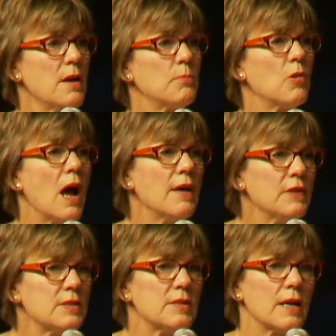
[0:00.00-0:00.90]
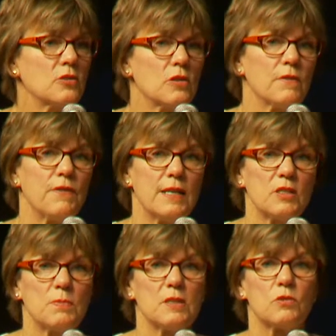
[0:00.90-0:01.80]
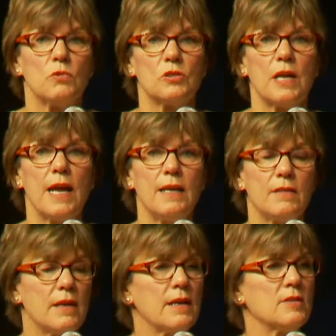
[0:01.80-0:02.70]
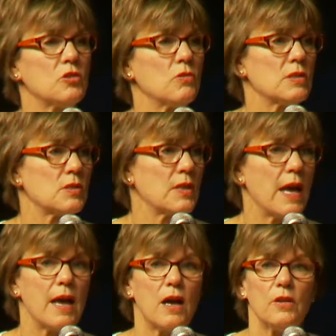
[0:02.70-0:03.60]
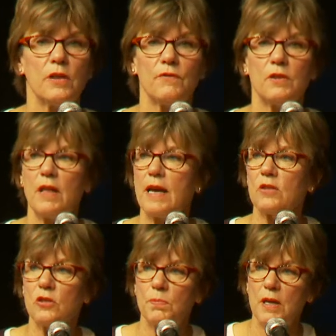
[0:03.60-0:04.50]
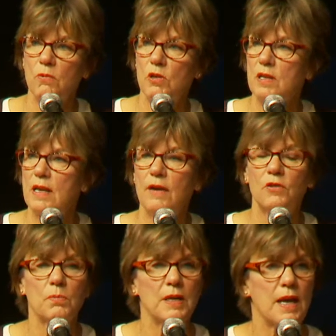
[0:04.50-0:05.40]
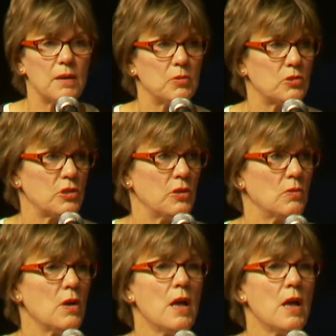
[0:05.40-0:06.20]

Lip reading: Private sector investments will take things to a scale that philanthropy would never be able to.